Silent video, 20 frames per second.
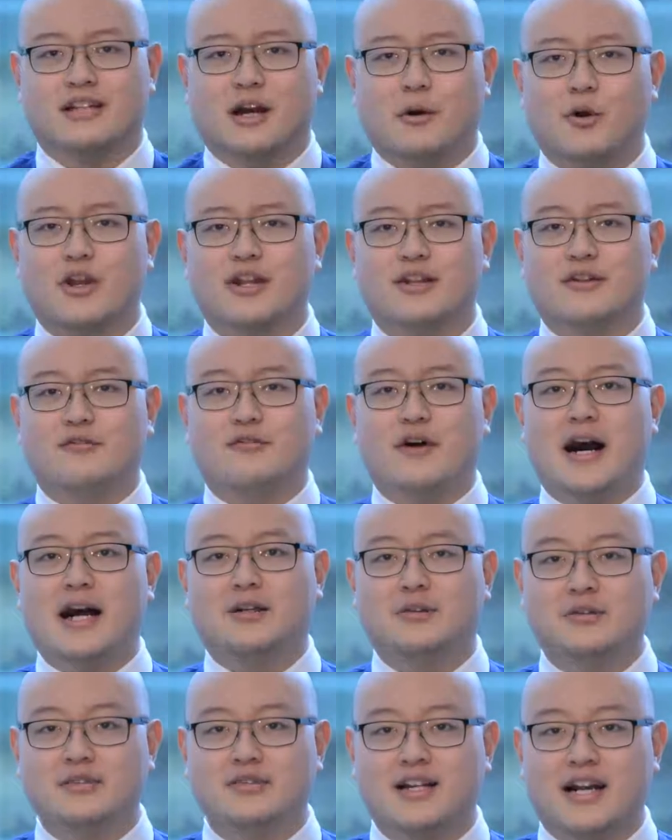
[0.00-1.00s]
Now, one of the
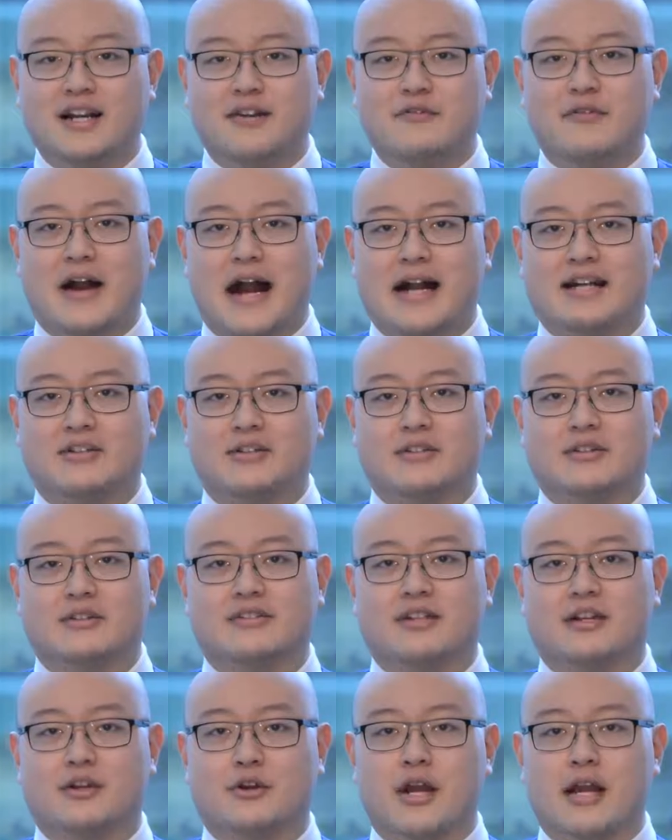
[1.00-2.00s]
final deciding
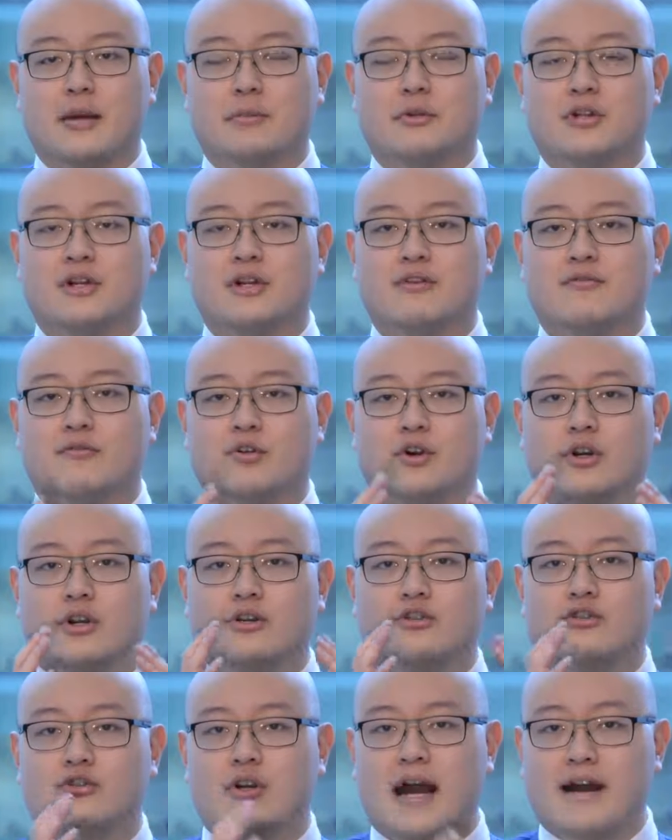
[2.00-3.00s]
factors that you're able to
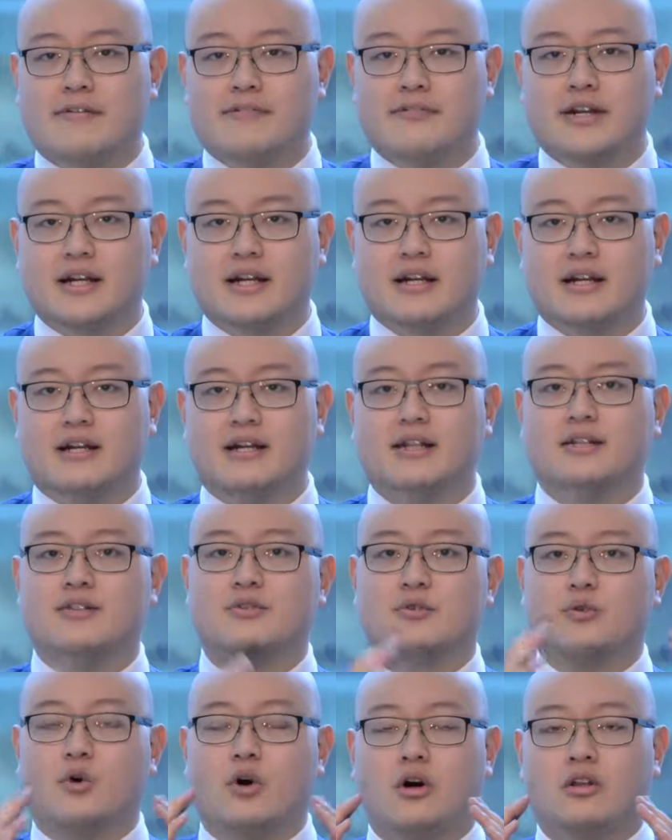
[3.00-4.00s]
convert traffic
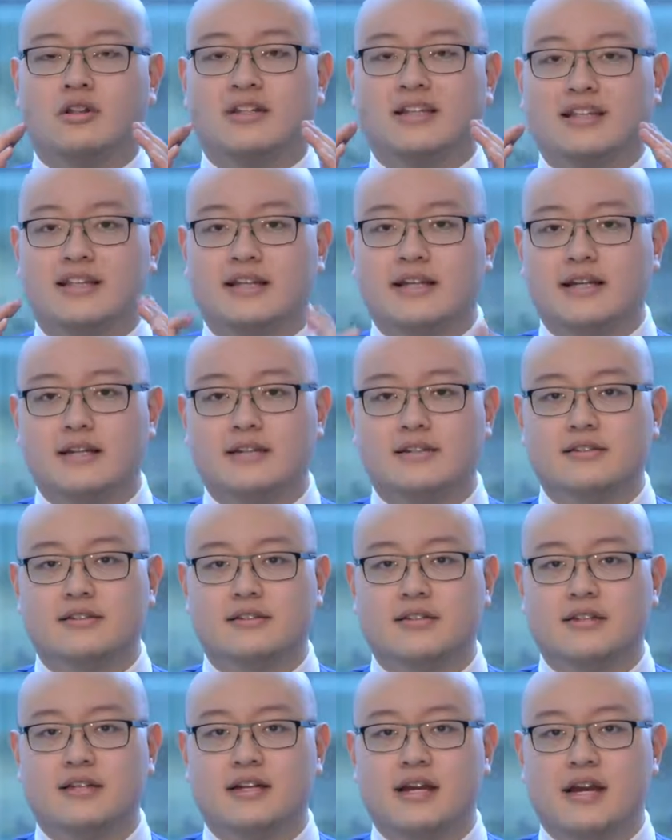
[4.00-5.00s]
into quality
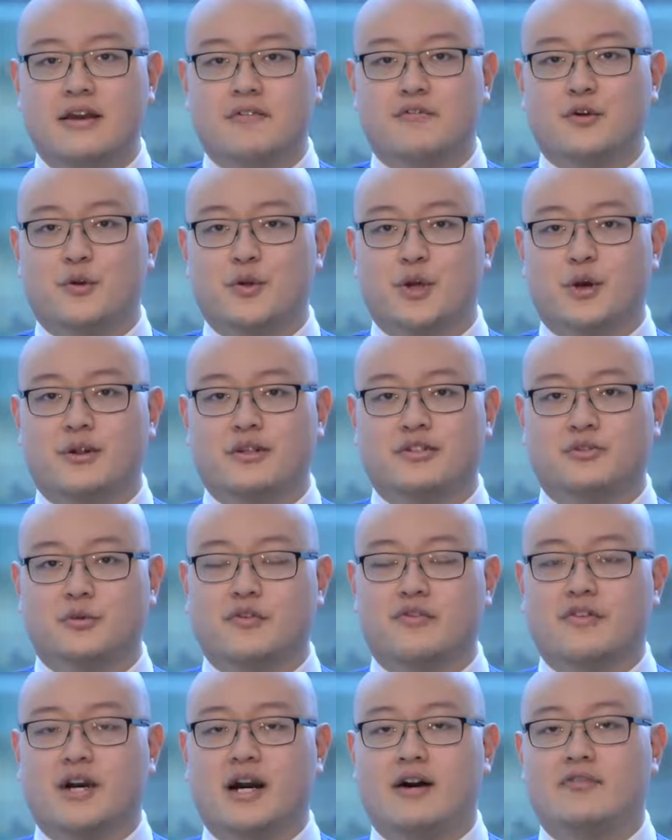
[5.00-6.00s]
leads. If you notice,
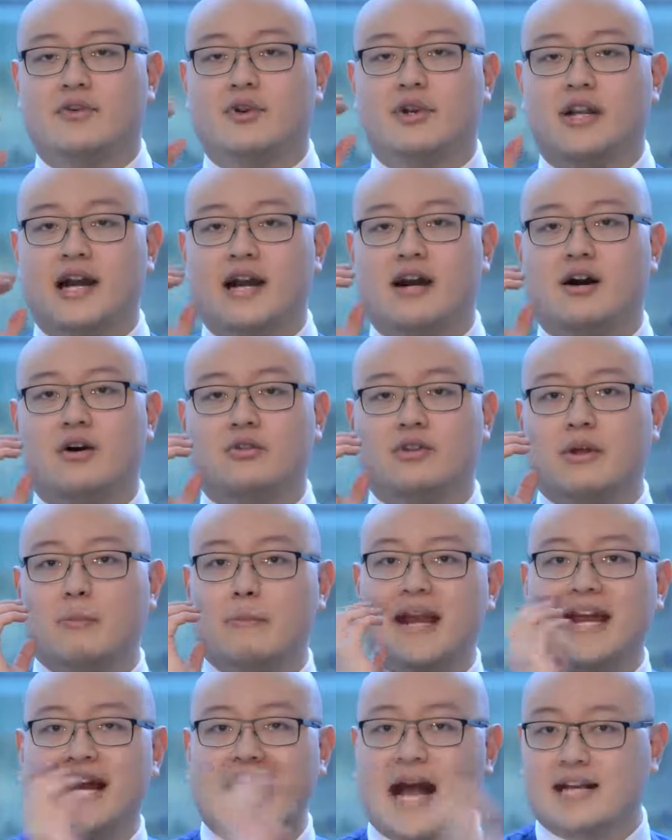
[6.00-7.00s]
we've covered now the
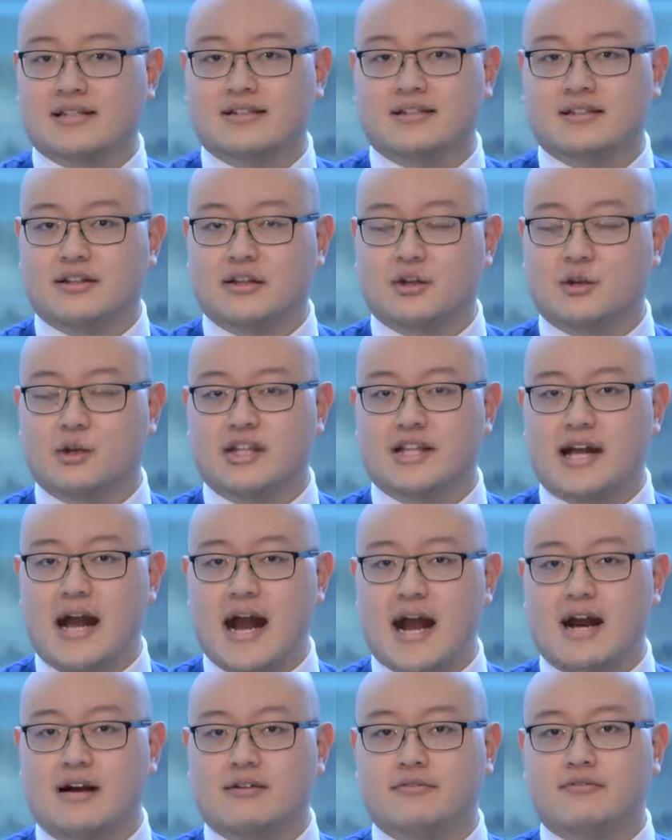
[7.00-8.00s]
main asset that you need to
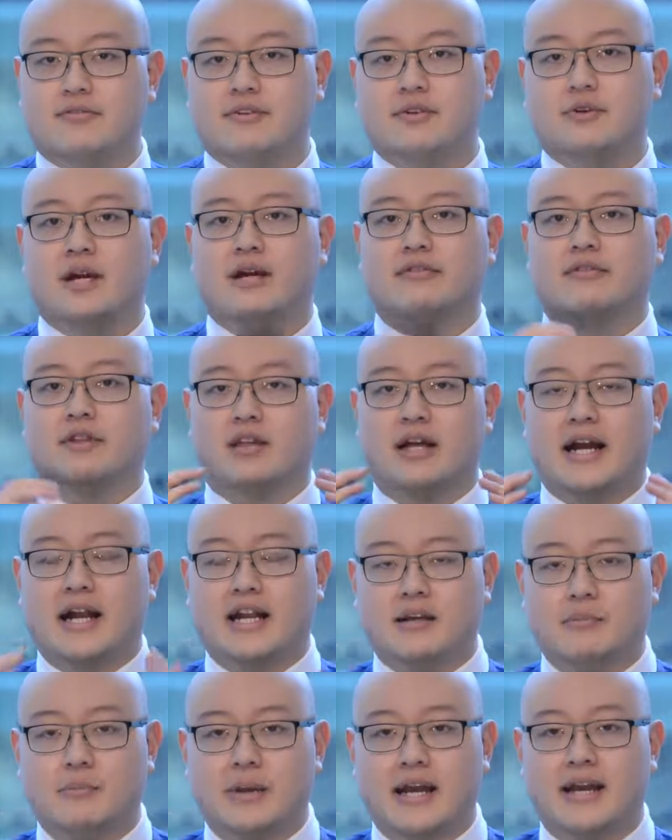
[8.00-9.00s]
have. You have the
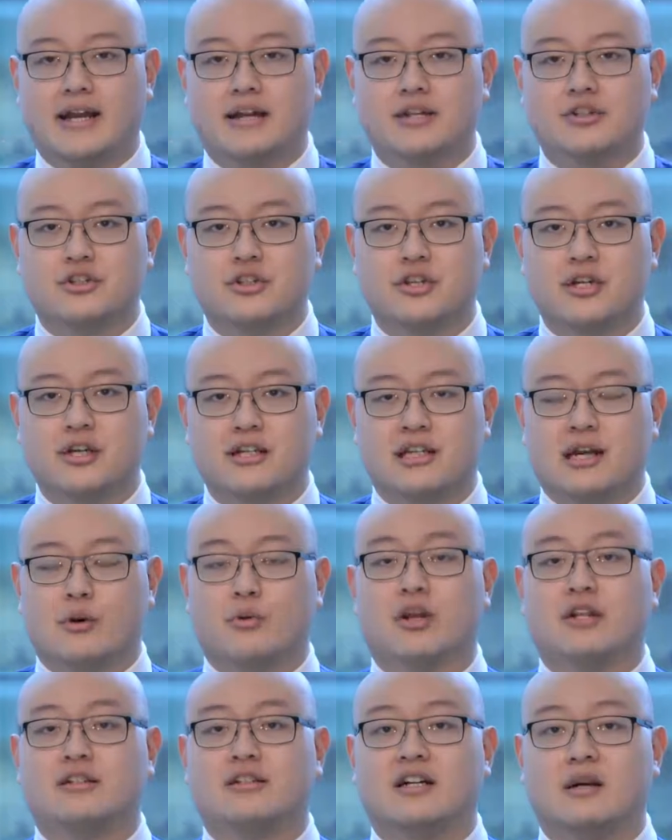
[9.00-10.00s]
landing page. Now,
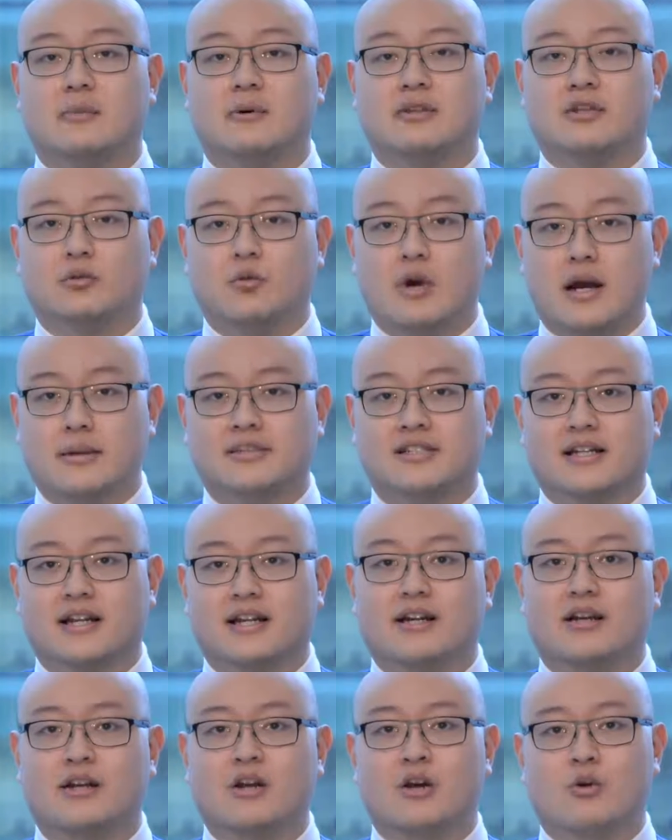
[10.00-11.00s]
we're not talking about the
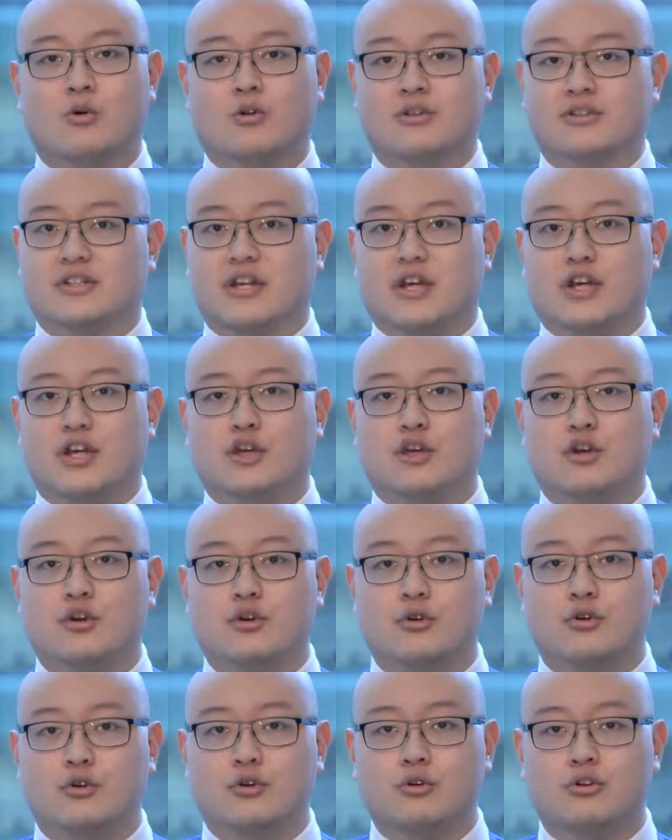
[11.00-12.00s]
website, which is a
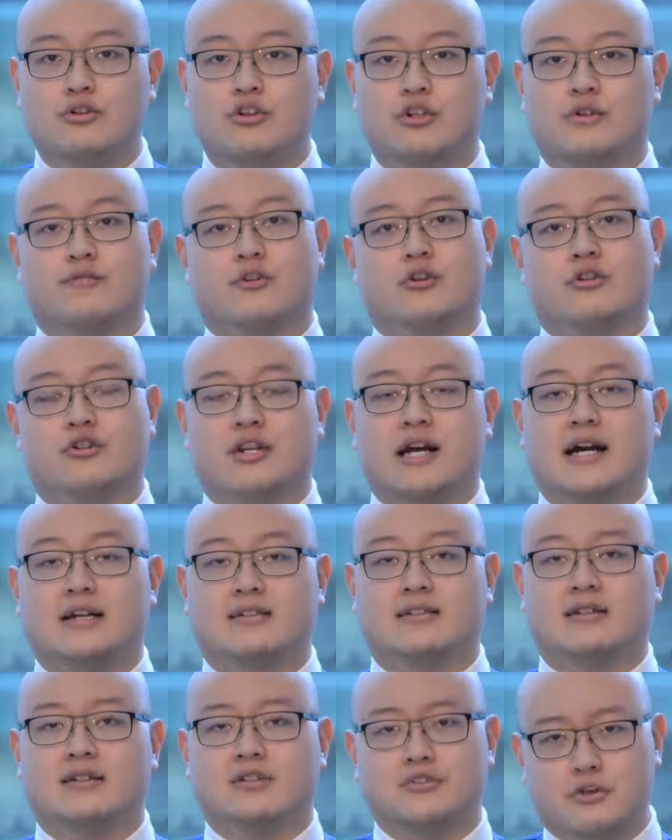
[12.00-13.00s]
huge conversion
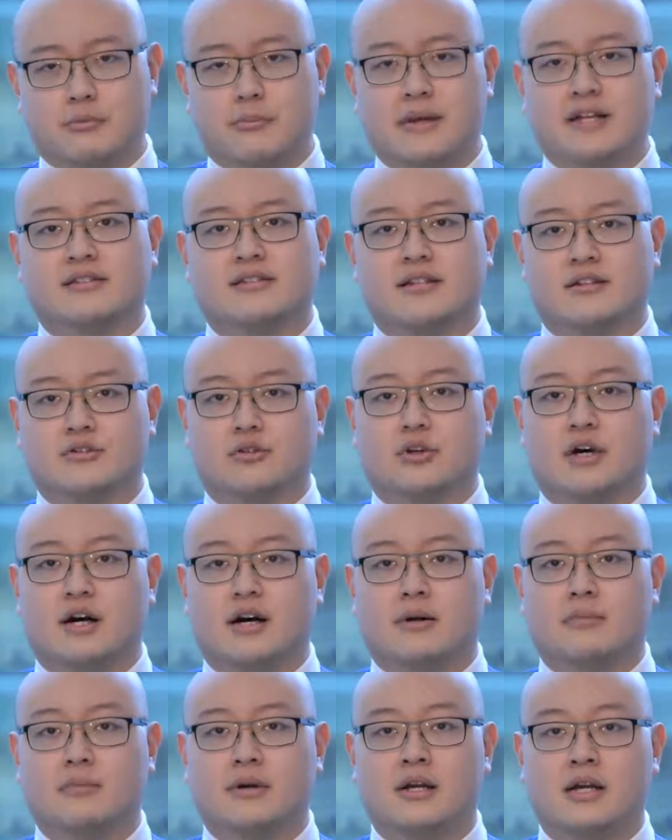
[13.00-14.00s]
asset. It's your main central
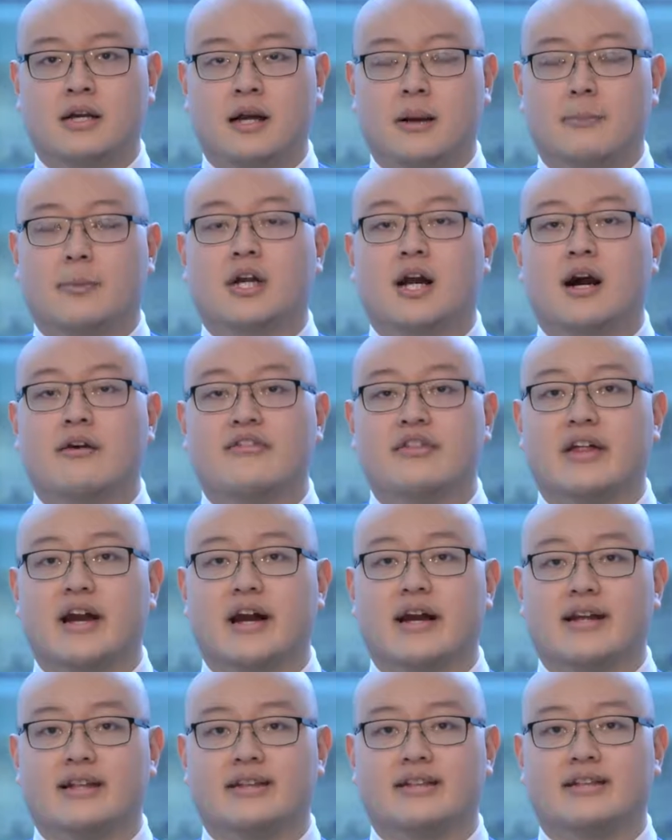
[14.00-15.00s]
hub. I'm gonna cover
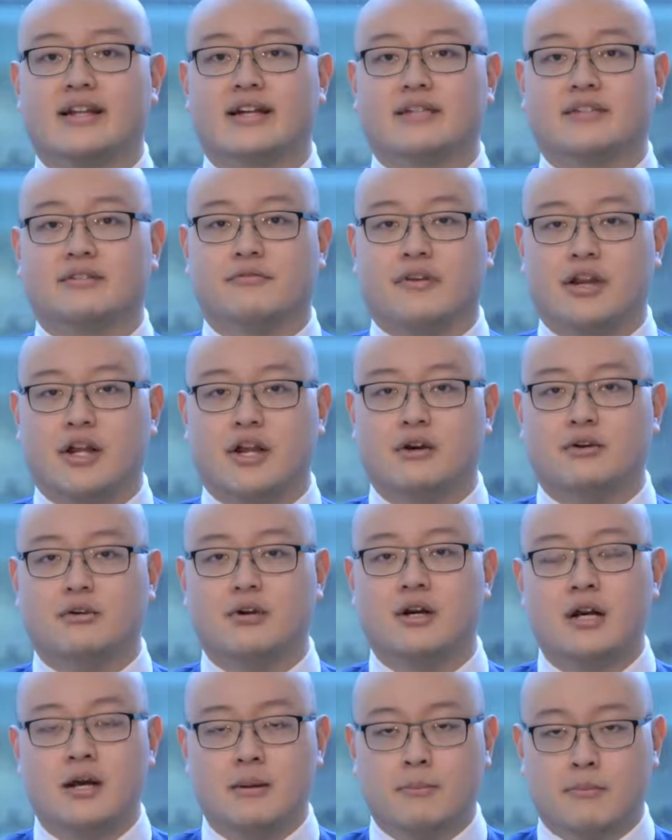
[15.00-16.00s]
that in the next video.